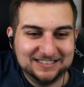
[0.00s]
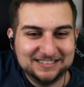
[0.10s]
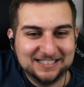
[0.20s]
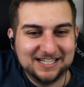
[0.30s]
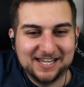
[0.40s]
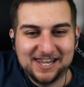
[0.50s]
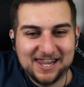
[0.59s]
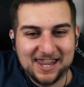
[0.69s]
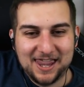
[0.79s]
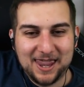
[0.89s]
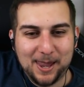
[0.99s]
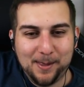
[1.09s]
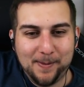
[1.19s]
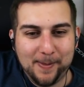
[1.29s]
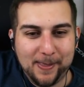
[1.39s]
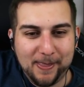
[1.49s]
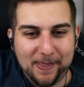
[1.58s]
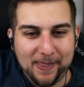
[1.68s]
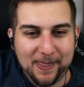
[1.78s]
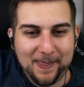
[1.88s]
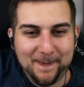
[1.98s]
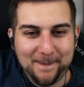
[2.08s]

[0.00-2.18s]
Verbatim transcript: Let's shoot it on both. Why not? Shoot on both.